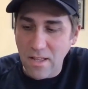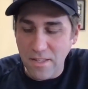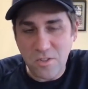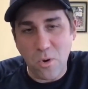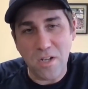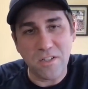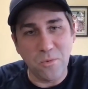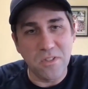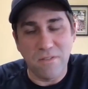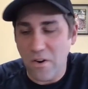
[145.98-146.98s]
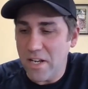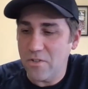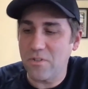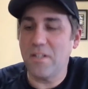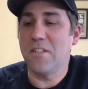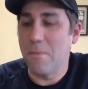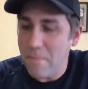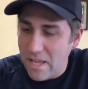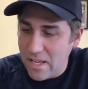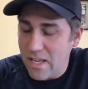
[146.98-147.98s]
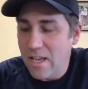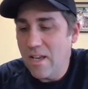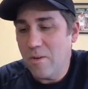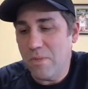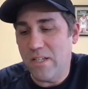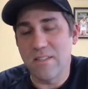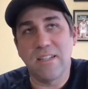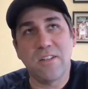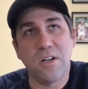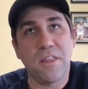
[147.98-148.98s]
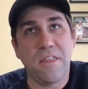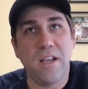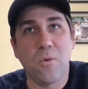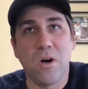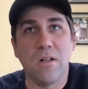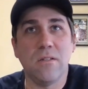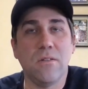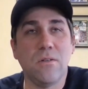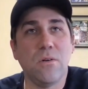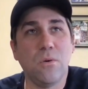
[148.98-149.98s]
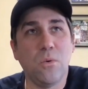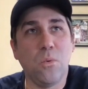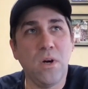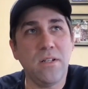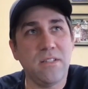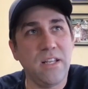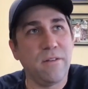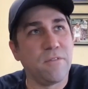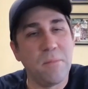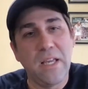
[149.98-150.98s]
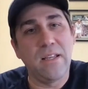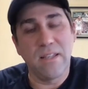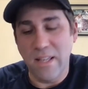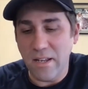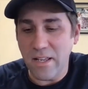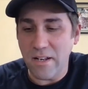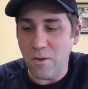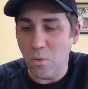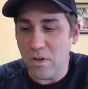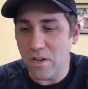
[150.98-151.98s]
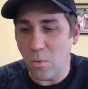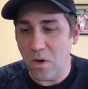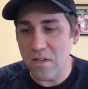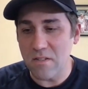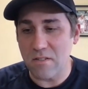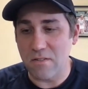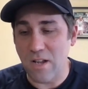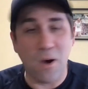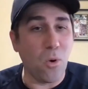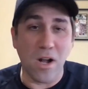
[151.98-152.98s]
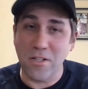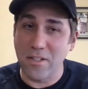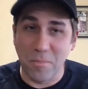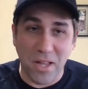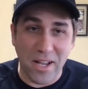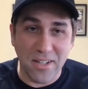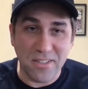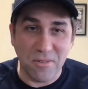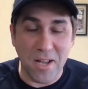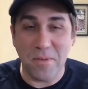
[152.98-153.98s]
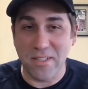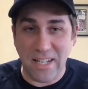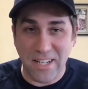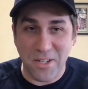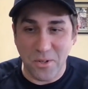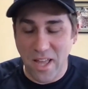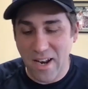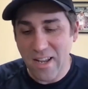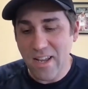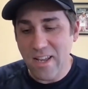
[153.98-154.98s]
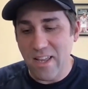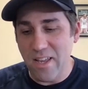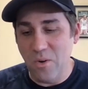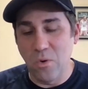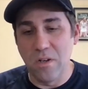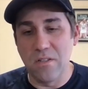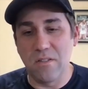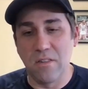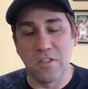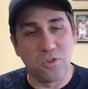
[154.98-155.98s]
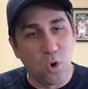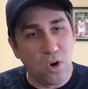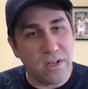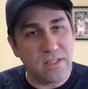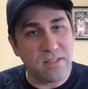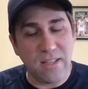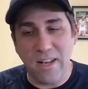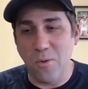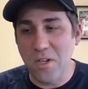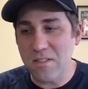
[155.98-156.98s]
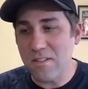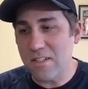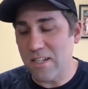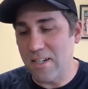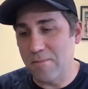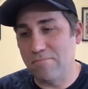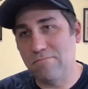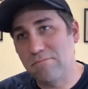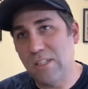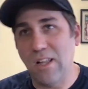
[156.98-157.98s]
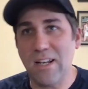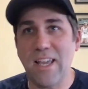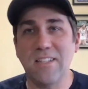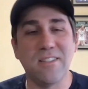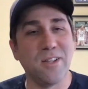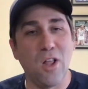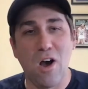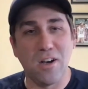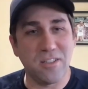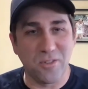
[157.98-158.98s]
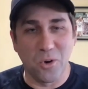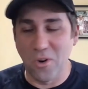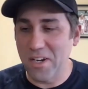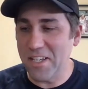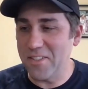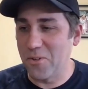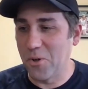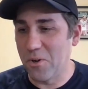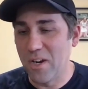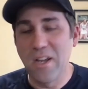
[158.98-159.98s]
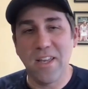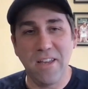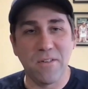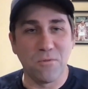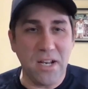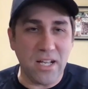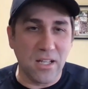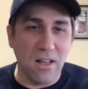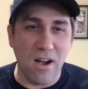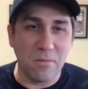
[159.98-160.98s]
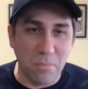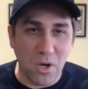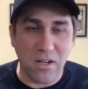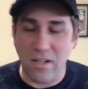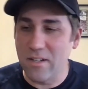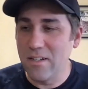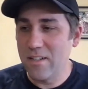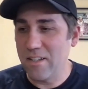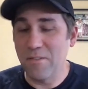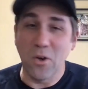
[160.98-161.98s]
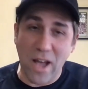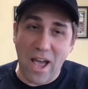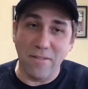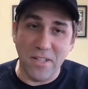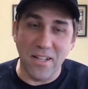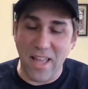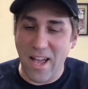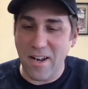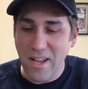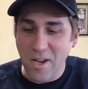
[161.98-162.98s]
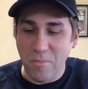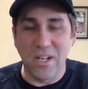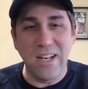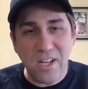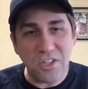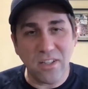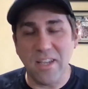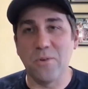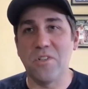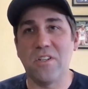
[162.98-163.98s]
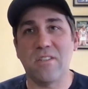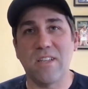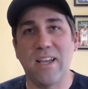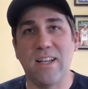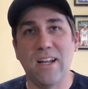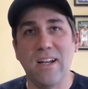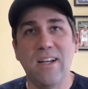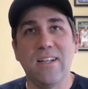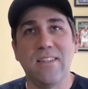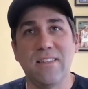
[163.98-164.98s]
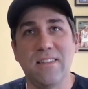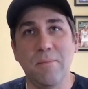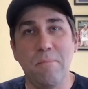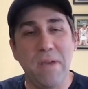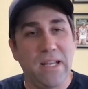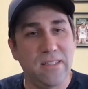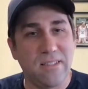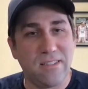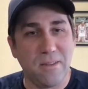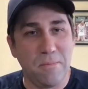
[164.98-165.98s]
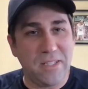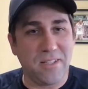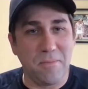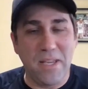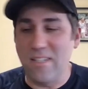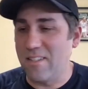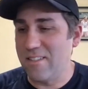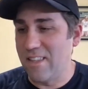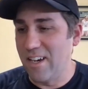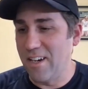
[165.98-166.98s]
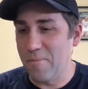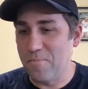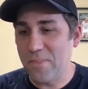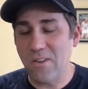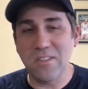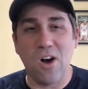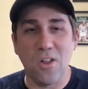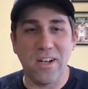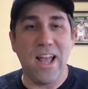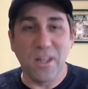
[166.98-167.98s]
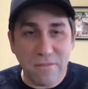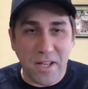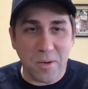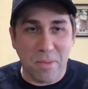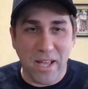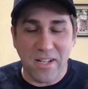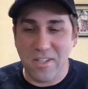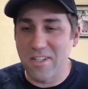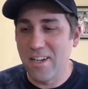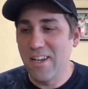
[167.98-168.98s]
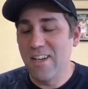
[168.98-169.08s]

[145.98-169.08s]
this question was very interesting to me because I started to think, well, what did it for me? And it was not watching the players, right? Because I didn't do that. It was the stories. And it wasn't, in a lot of cases, long stories or even reading a long book, even though I have done that. But initially, it was just like the bits and pieces, let's call it an elevator pitch